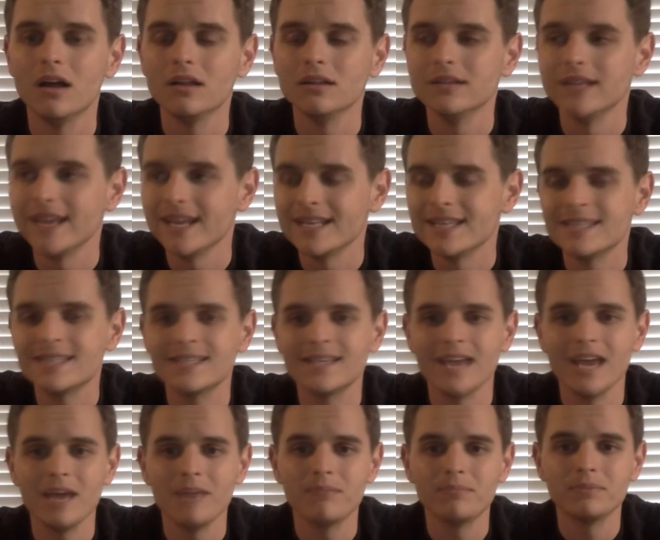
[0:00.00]

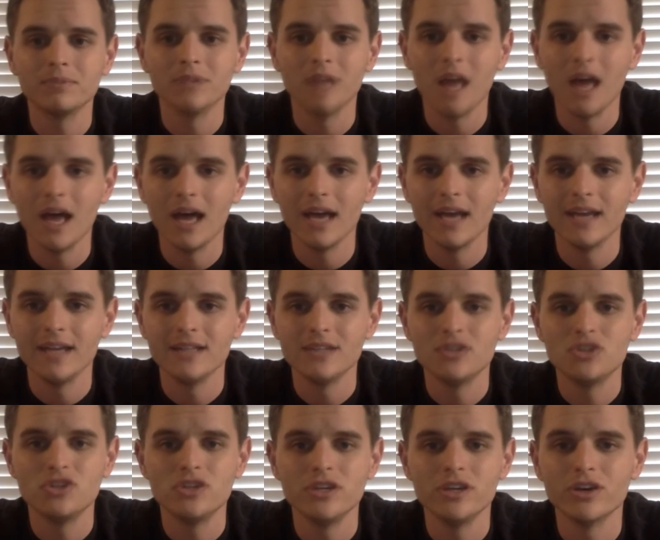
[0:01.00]
landscape
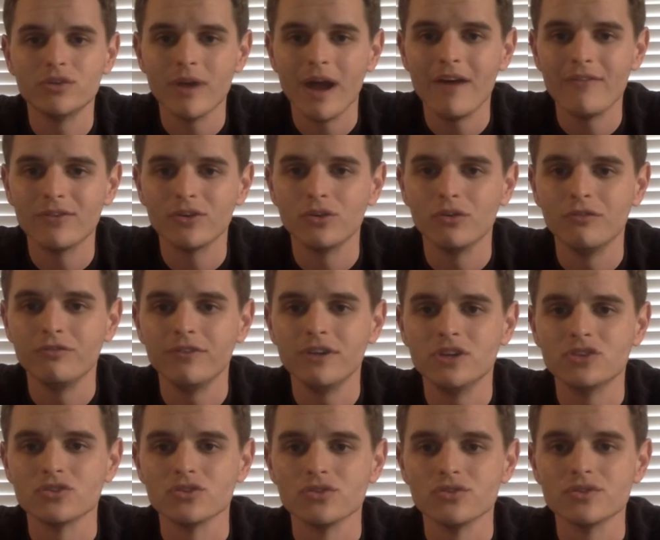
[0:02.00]
lines, geographical
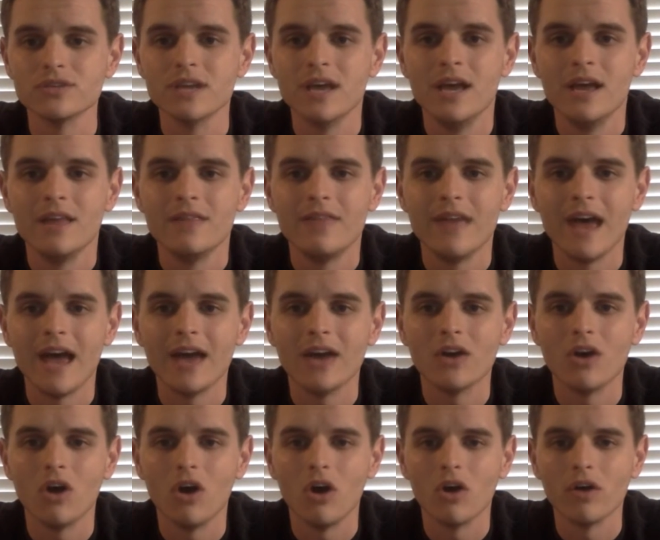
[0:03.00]
features that
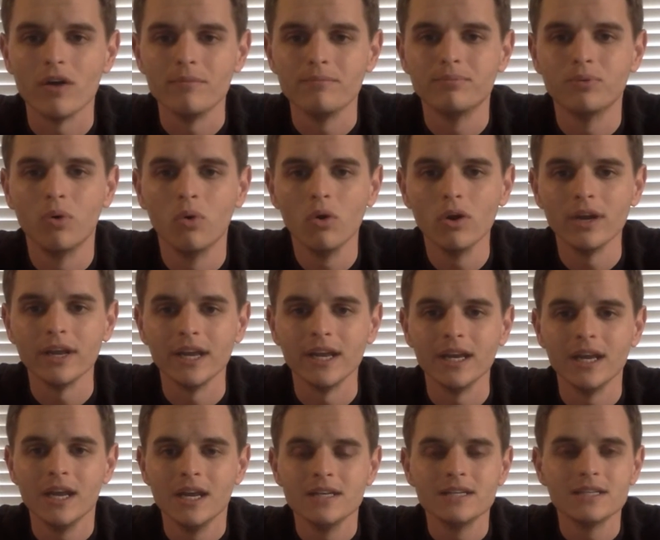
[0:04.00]
are
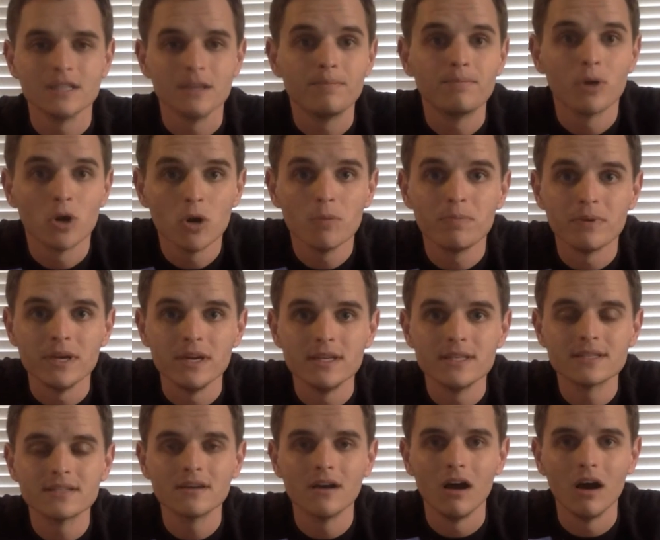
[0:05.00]
important to the
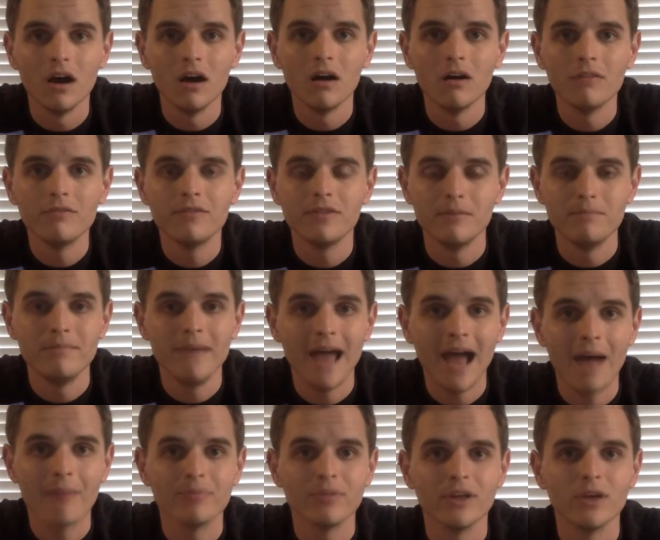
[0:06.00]
purpose of the
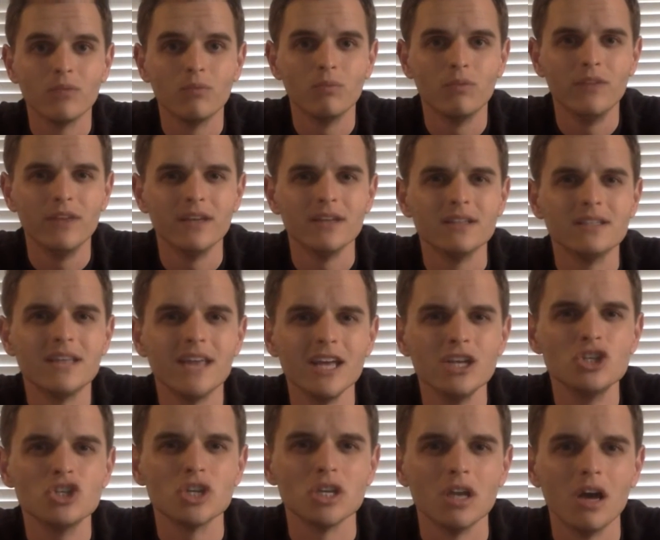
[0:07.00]
map. Like the
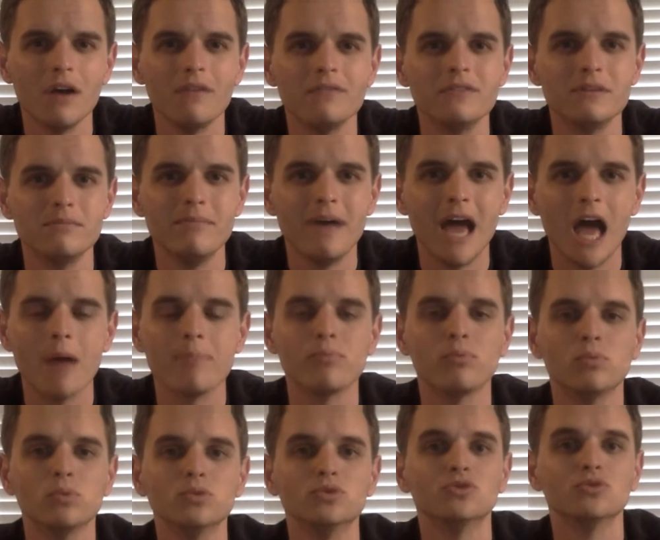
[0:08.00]
intention of the map
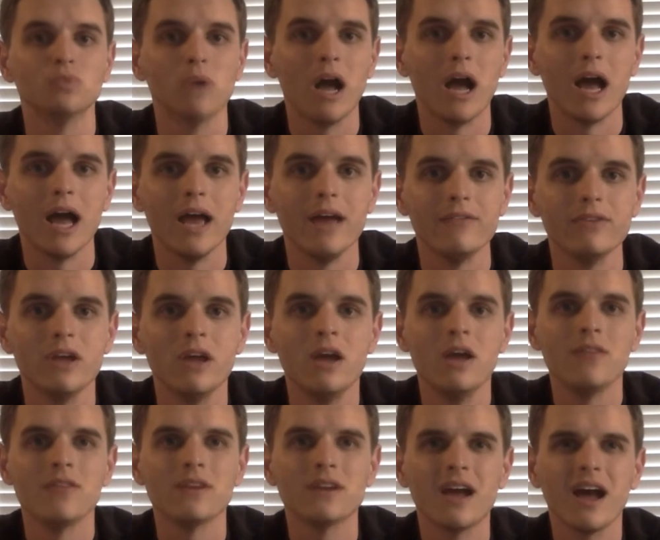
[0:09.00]
will drive
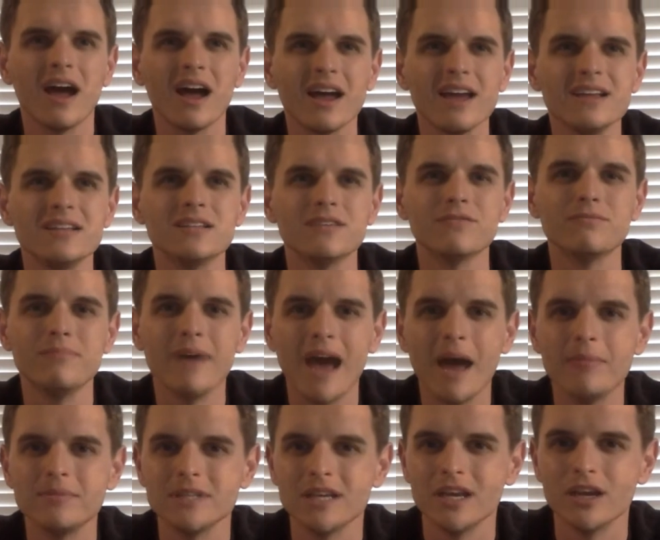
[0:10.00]
the kind of
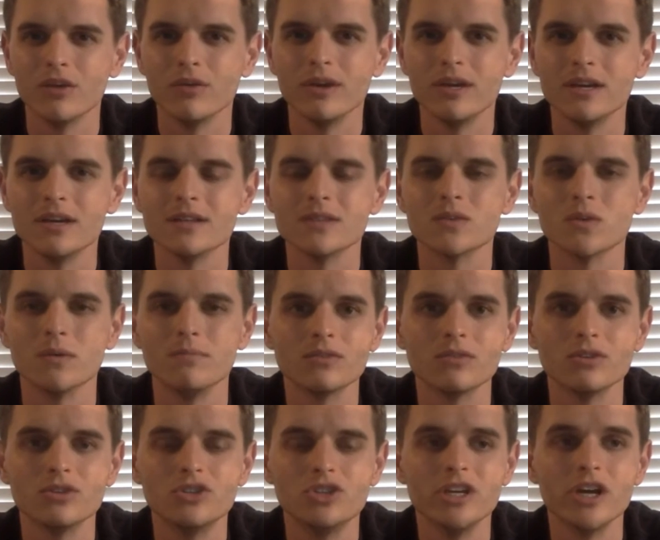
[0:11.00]
mapped areas
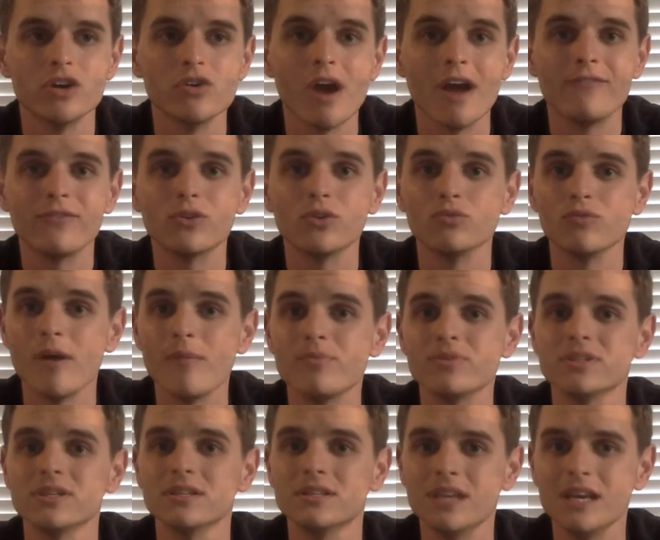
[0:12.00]
or geographical
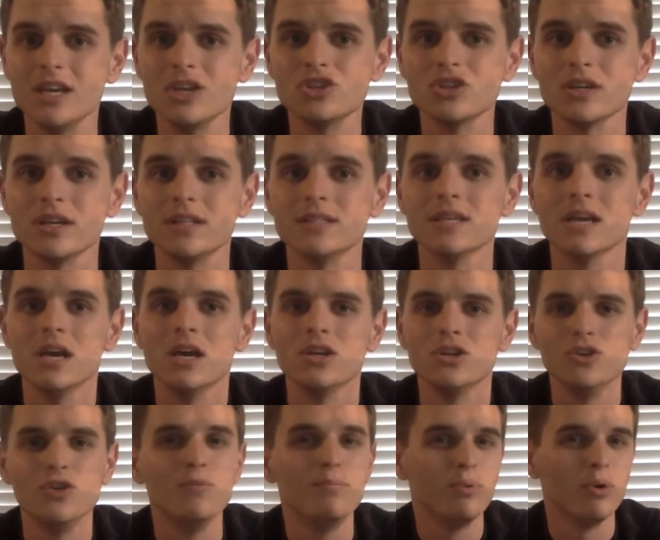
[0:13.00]
representations
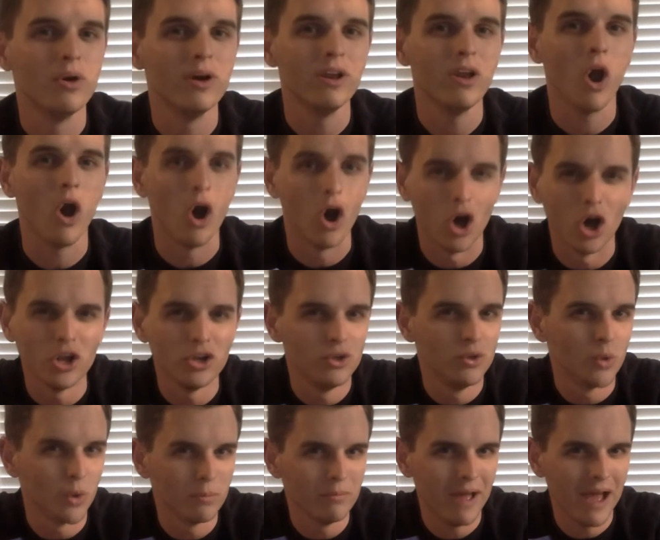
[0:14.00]
you put on
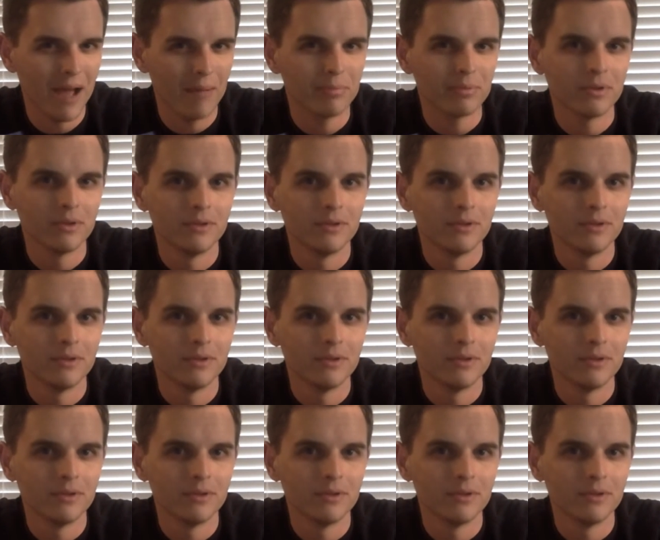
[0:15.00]
your map.